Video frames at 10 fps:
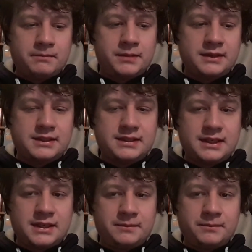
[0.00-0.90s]
But
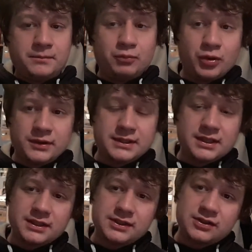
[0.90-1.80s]
um, we're also
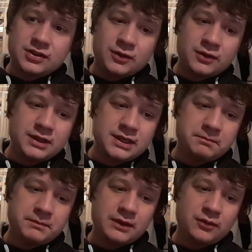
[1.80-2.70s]
going to talk
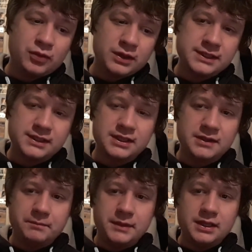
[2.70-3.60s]
about what it's going
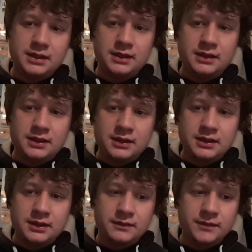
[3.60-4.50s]
to mean
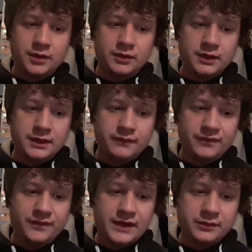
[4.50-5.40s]
for uh,
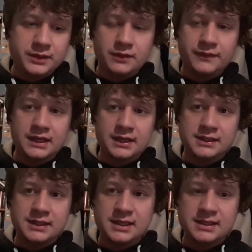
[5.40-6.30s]
Federico
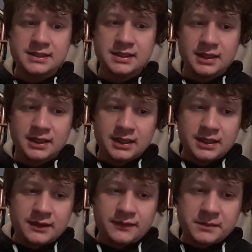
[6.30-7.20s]
Fernandez,
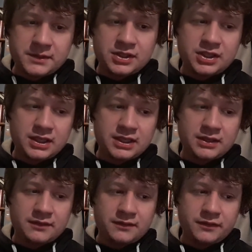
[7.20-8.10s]
Fabian
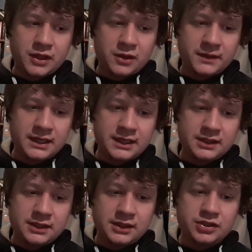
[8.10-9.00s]
Schar,
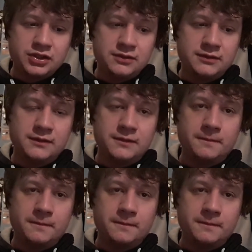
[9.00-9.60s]
Florian Lejeune.